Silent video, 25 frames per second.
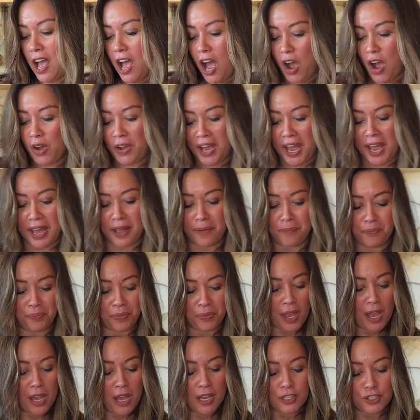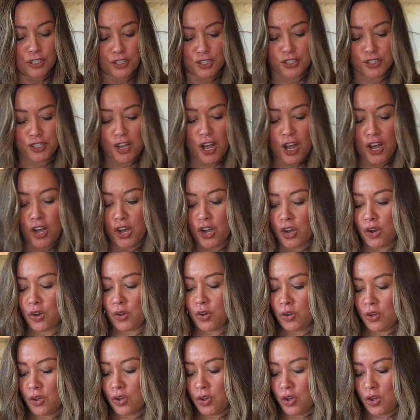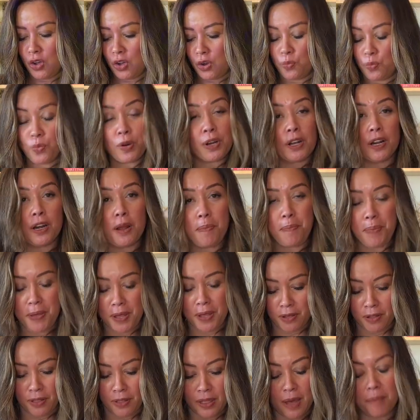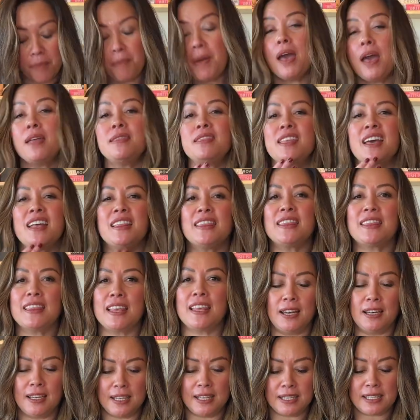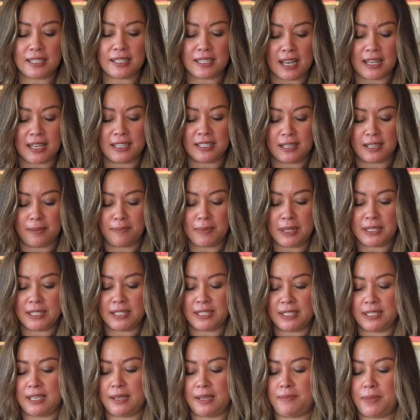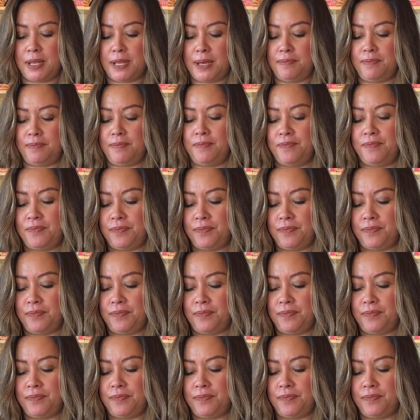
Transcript: Okay, so we're gonna peel them and then thinly slice them and steam them.